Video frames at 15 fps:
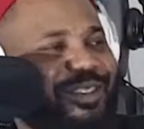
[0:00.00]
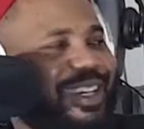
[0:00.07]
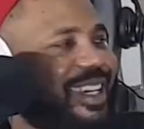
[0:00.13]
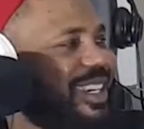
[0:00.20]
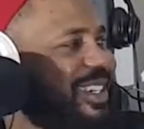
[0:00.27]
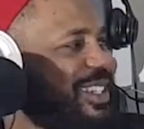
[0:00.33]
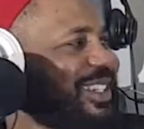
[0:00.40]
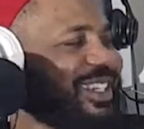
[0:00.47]

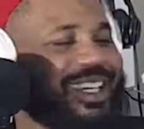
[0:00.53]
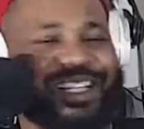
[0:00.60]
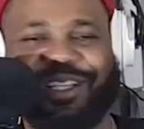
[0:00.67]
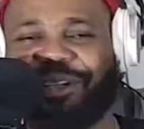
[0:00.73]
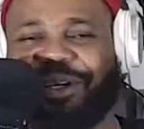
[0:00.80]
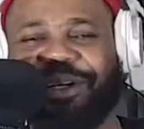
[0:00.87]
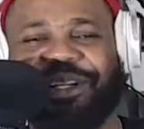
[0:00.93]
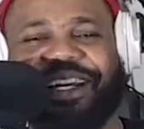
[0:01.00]
I
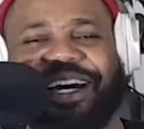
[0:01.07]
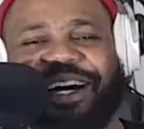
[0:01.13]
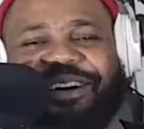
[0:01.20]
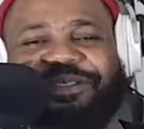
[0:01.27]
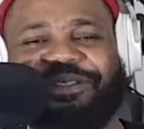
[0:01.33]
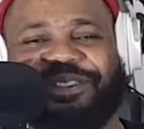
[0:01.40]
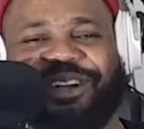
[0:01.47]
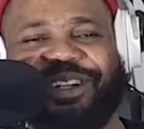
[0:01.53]
just want to
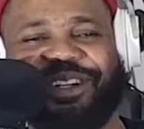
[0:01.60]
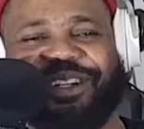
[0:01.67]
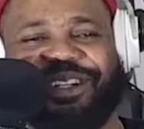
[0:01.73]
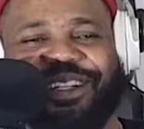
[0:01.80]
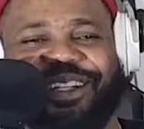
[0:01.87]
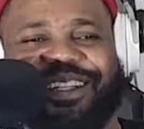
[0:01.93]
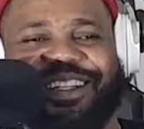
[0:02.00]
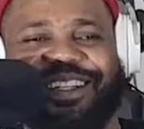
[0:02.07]
have fun.
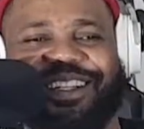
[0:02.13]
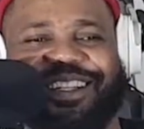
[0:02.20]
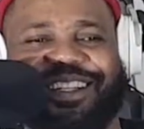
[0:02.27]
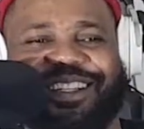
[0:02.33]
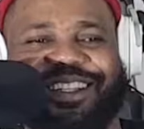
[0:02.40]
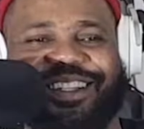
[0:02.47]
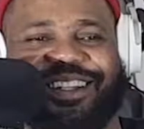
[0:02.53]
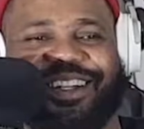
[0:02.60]
I just